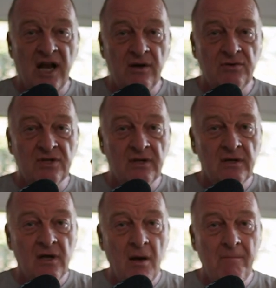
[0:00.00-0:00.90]
cellos,
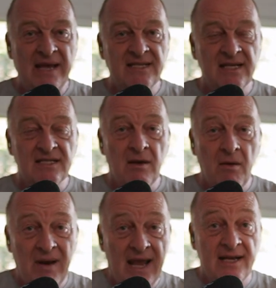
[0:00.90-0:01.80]
basses
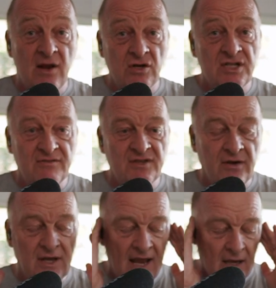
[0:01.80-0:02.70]
played in
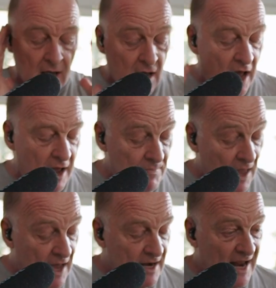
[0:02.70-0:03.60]
octaves, okay?
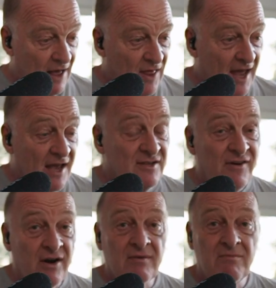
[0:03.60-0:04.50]
Now, that
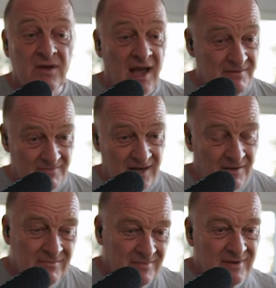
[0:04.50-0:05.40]
is a very,
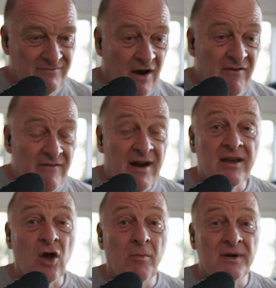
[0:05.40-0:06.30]
you know,
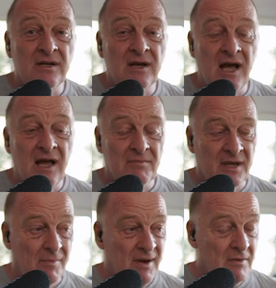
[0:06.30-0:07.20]
very common
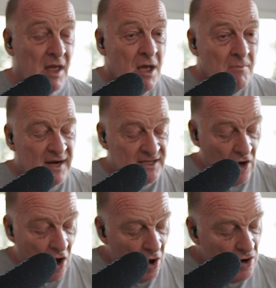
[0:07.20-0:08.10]
coupling. But
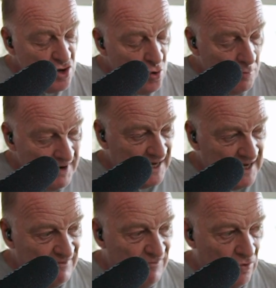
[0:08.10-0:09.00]
it's
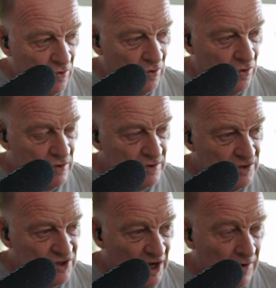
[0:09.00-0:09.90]
normally for
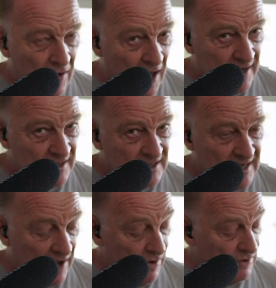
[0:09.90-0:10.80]
solo
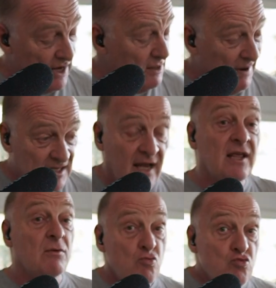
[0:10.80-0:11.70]
lines down in the bass,
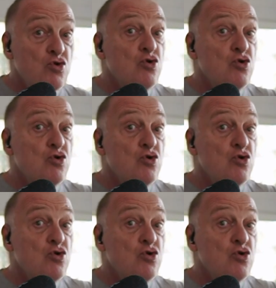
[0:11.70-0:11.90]
like the